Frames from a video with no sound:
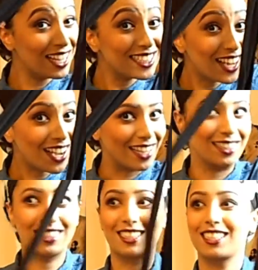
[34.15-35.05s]

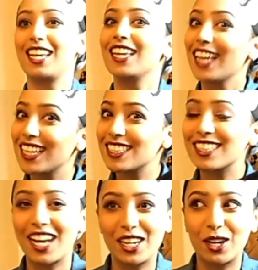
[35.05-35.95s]
tights. Yes,
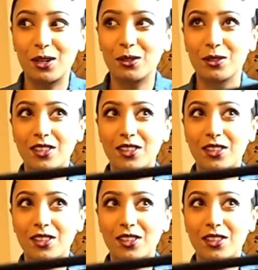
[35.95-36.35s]
I know,